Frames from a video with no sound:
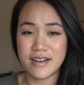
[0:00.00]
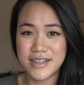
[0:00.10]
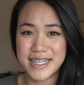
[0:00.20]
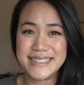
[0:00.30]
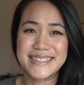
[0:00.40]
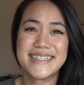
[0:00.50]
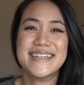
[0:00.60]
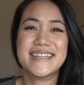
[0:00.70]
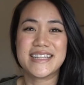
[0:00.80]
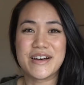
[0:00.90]
All right,
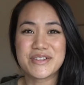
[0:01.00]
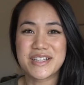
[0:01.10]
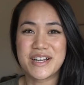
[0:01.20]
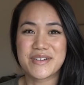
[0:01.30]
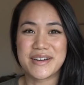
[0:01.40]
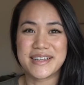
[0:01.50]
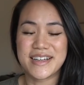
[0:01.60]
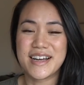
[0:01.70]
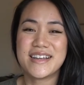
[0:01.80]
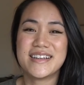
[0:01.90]
that was a long one.
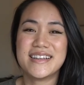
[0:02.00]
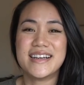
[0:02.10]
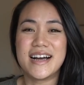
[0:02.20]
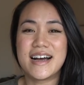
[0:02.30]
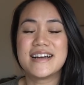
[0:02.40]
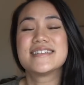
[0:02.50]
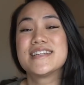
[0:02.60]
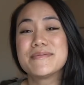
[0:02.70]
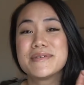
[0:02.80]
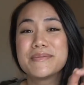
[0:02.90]
Uh,
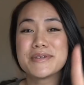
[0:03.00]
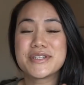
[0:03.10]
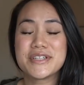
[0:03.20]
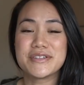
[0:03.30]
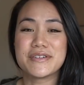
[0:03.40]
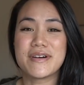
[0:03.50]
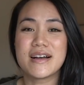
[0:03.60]
tip number two,